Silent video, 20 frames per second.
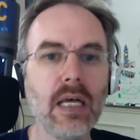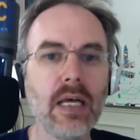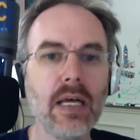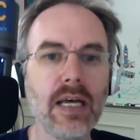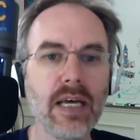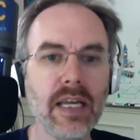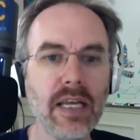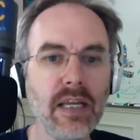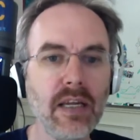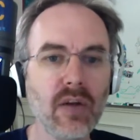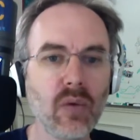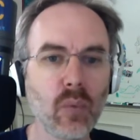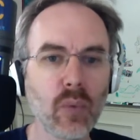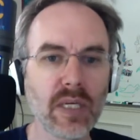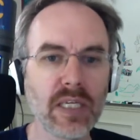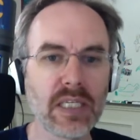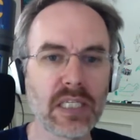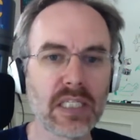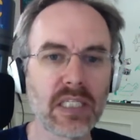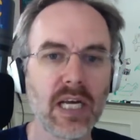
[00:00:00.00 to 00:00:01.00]
In it, we
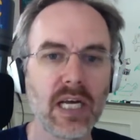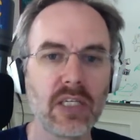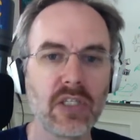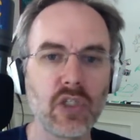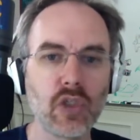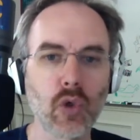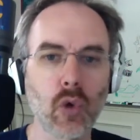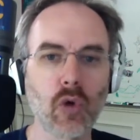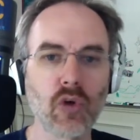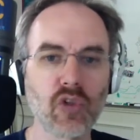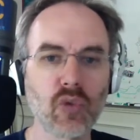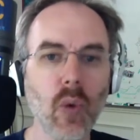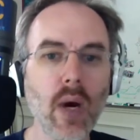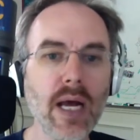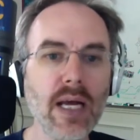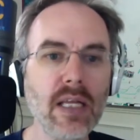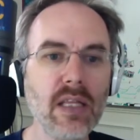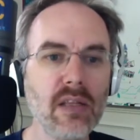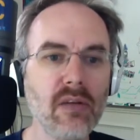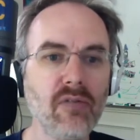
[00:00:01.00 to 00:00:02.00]
discussed George
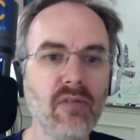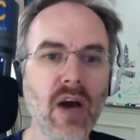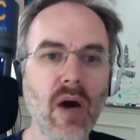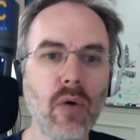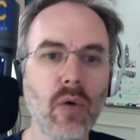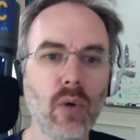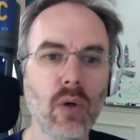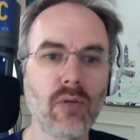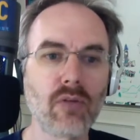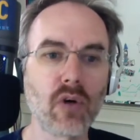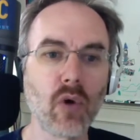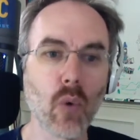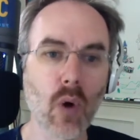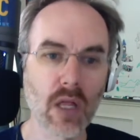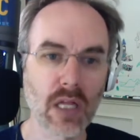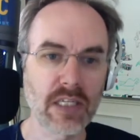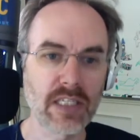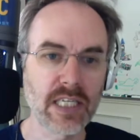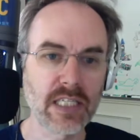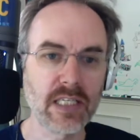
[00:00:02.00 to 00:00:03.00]
White, the founder of
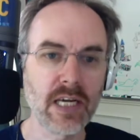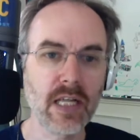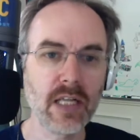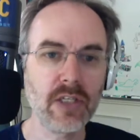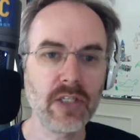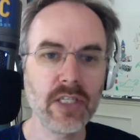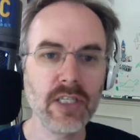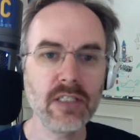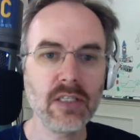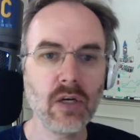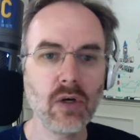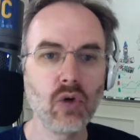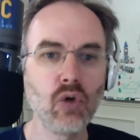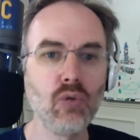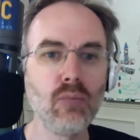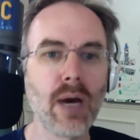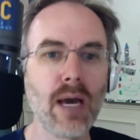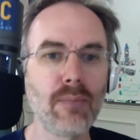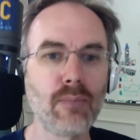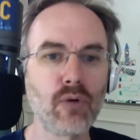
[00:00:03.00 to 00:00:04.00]
Koala Technologies,
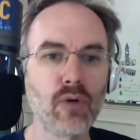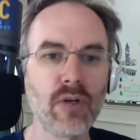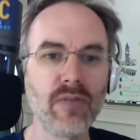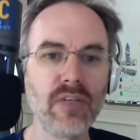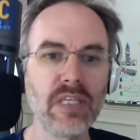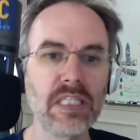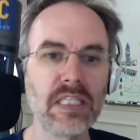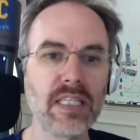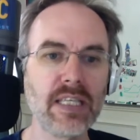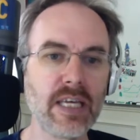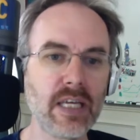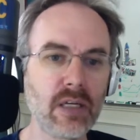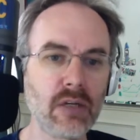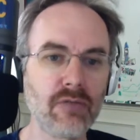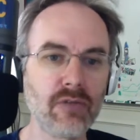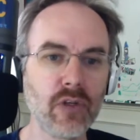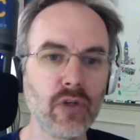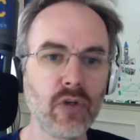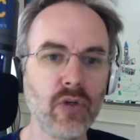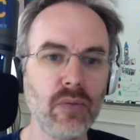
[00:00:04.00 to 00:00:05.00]
whom I previously
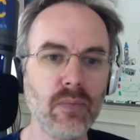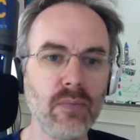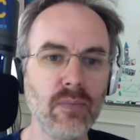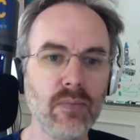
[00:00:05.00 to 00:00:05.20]
interviewed.